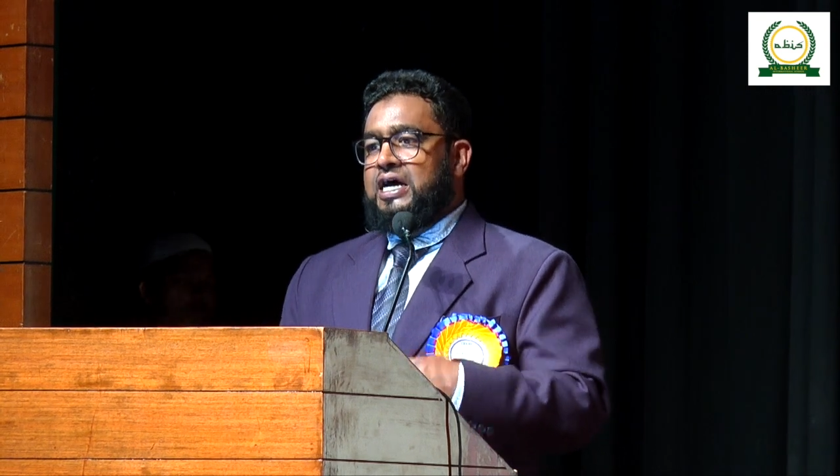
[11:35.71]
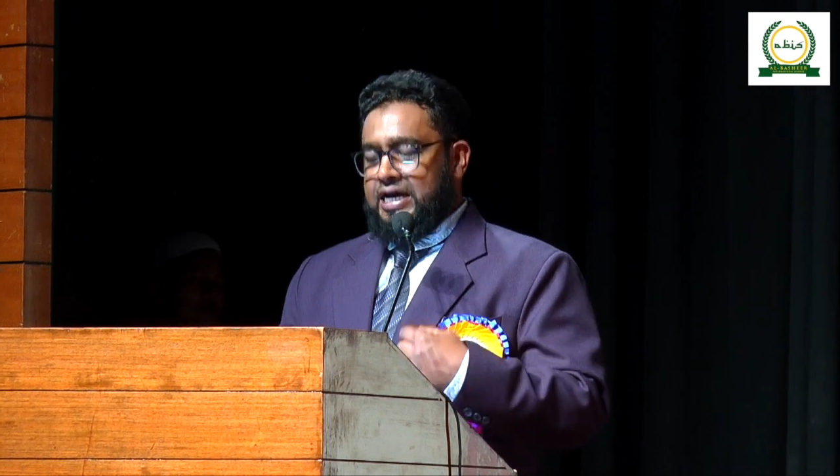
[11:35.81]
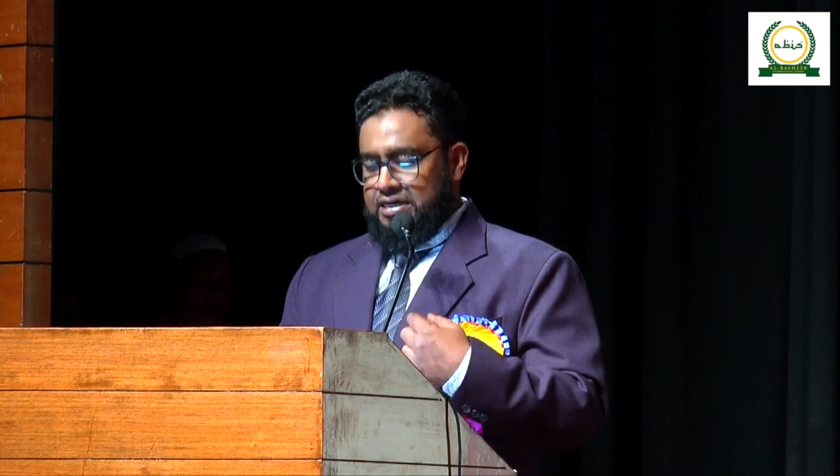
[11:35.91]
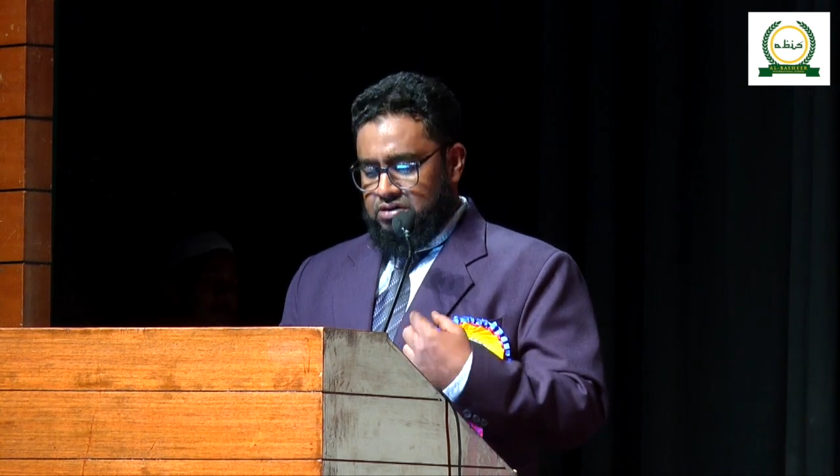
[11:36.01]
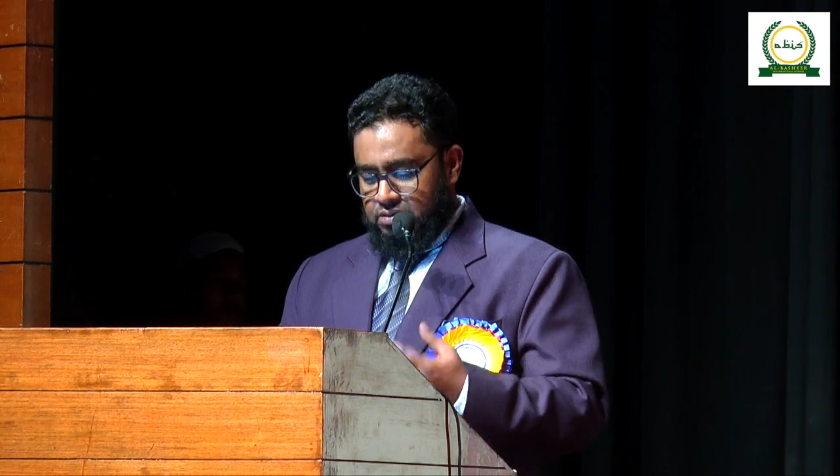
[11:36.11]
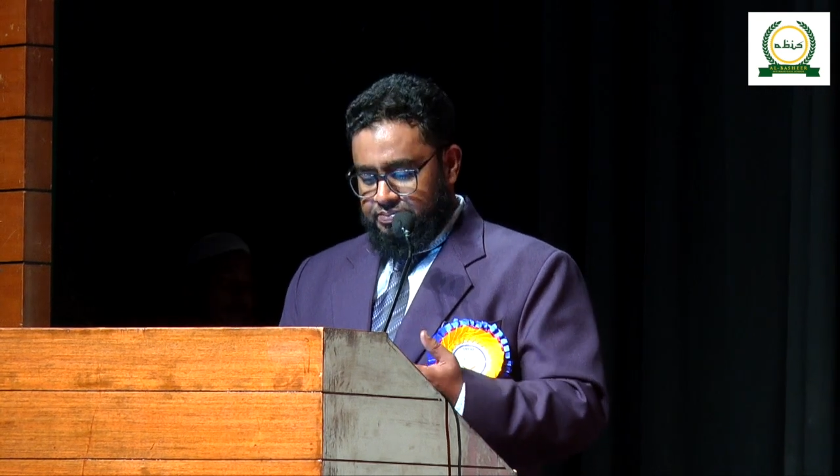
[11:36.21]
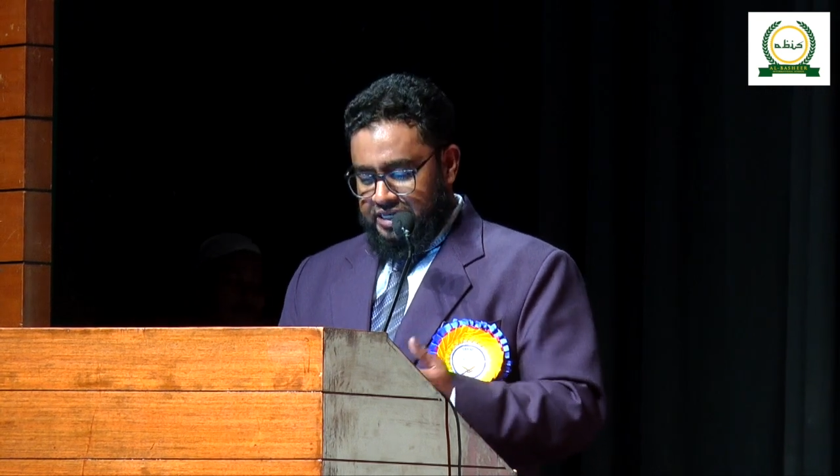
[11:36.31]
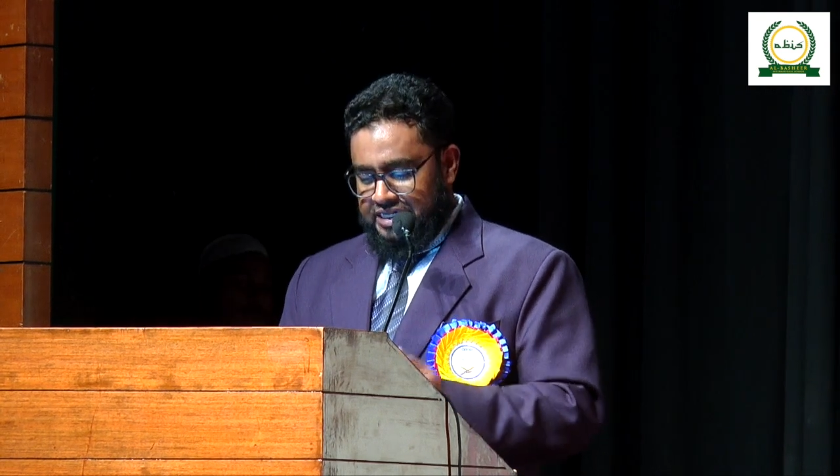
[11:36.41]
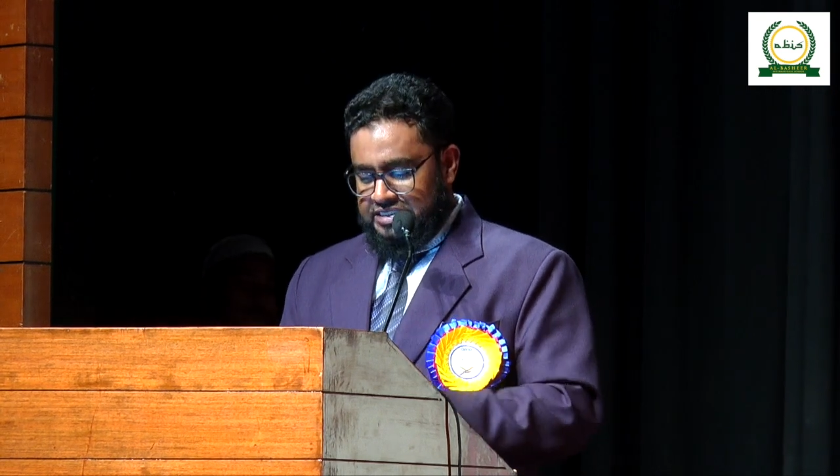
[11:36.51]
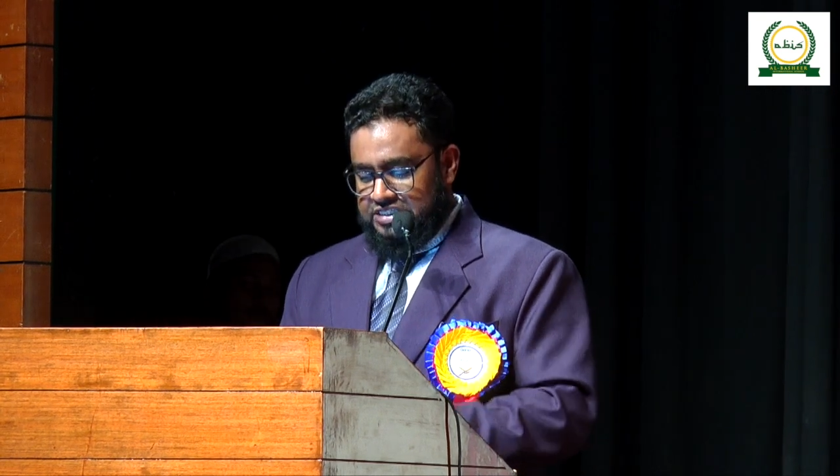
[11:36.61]
and
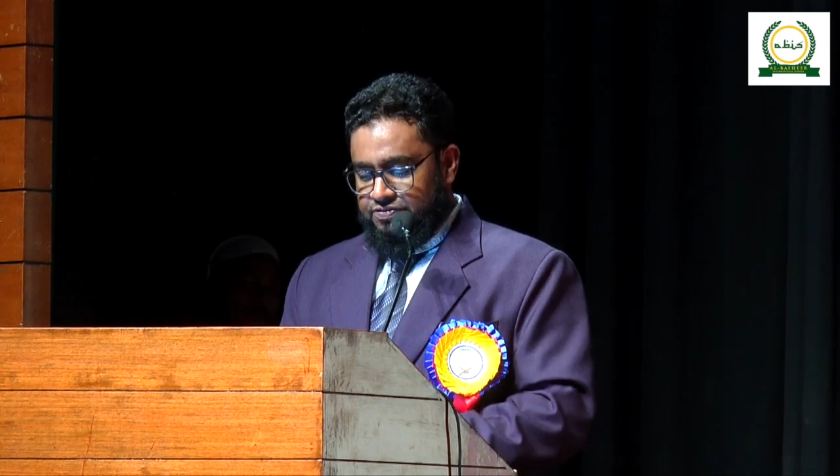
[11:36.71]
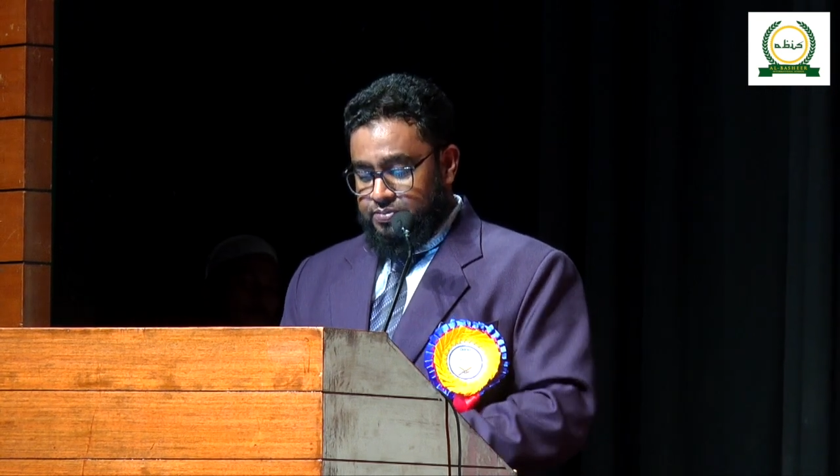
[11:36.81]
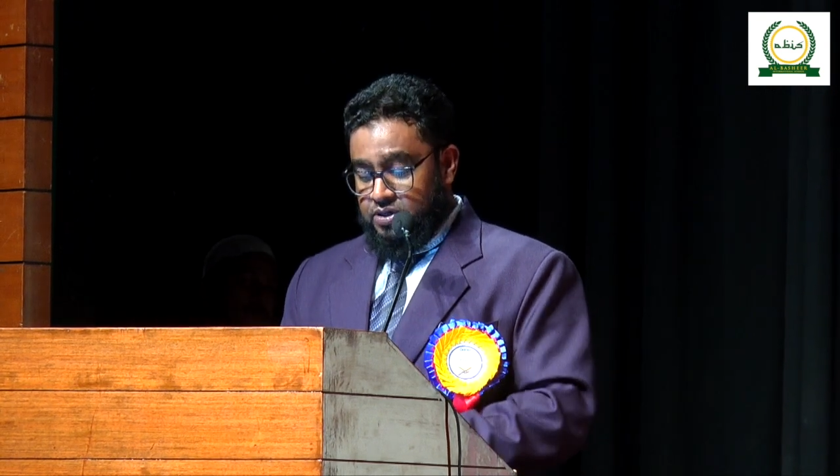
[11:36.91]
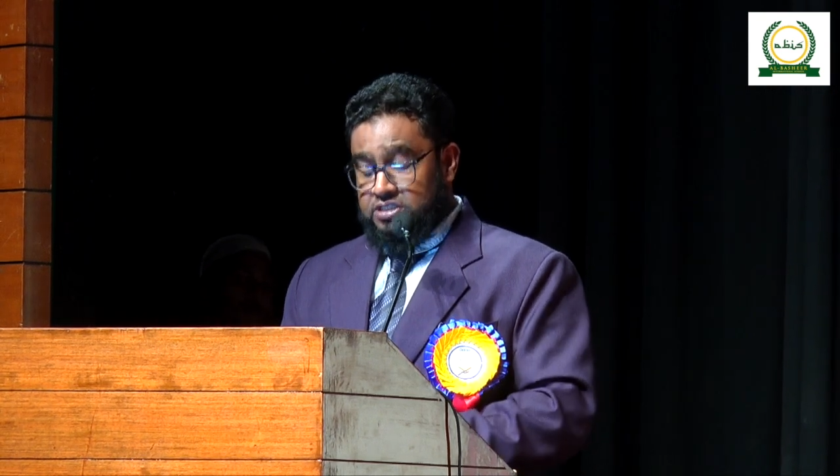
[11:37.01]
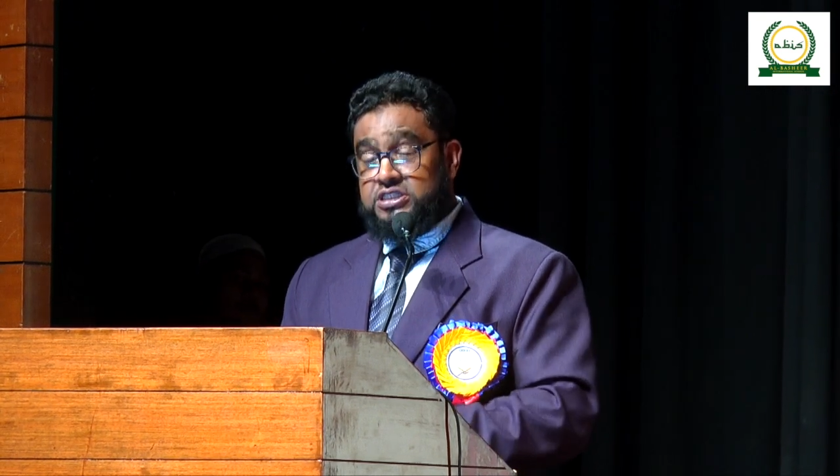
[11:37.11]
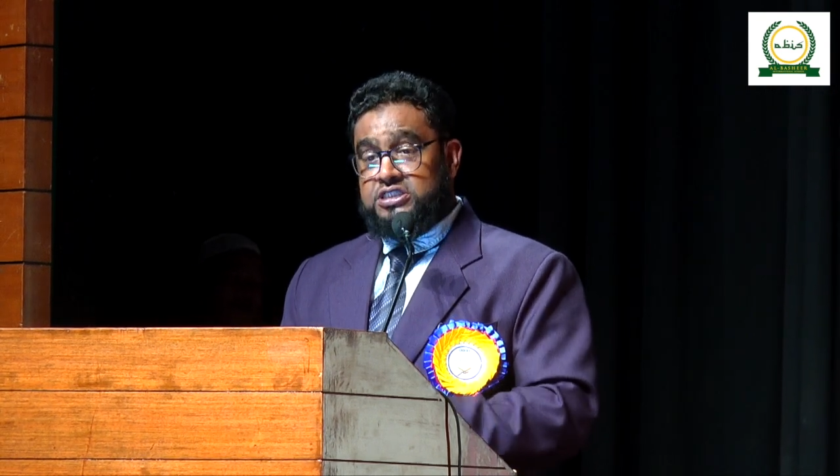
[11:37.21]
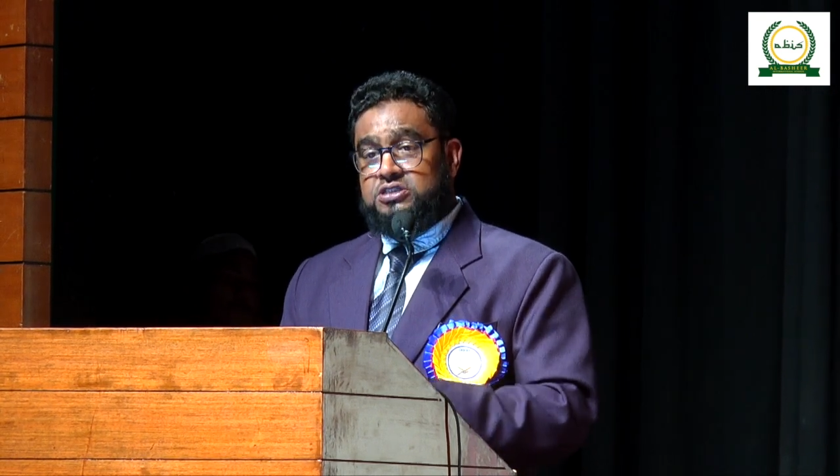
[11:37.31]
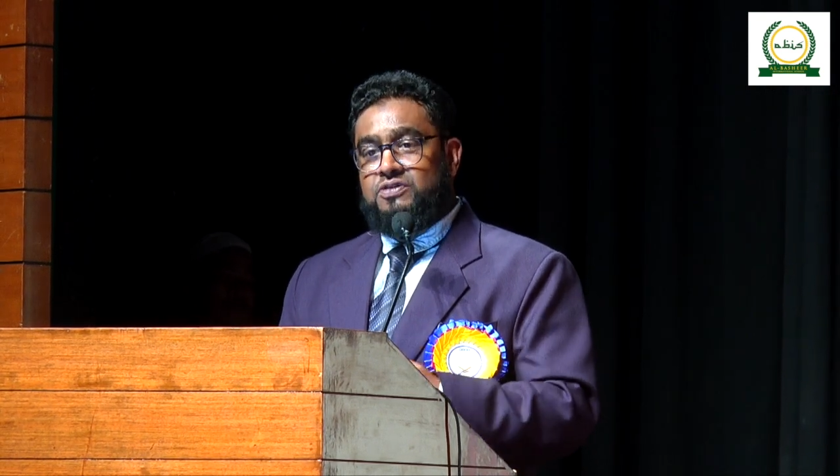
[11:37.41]
comprehensive process